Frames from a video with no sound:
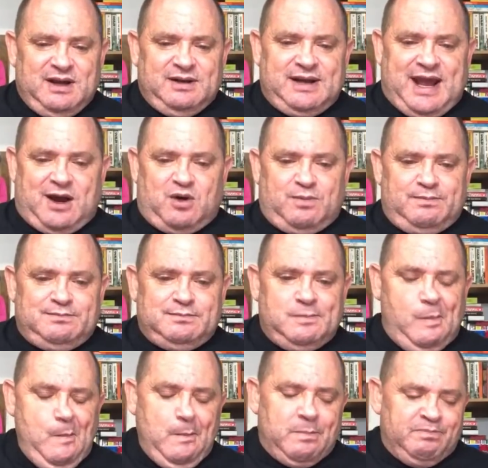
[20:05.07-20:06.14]
Now,
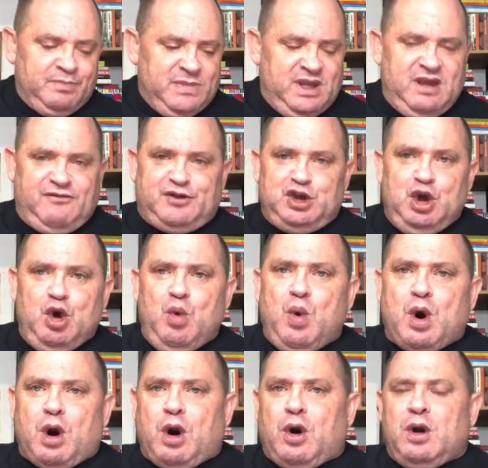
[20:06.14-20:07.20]
if you
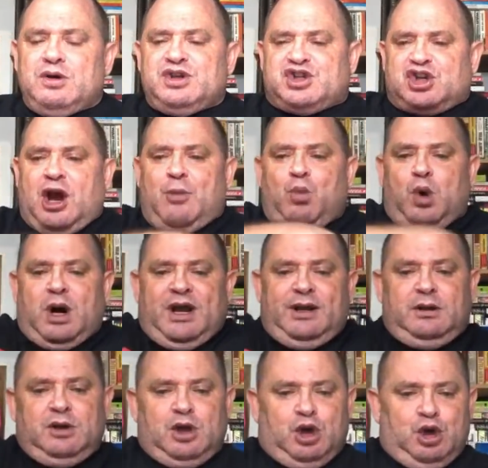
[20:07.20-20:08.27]
were
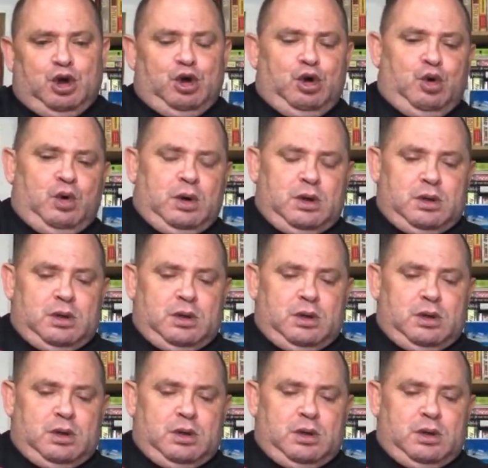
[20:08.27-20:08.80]
someone who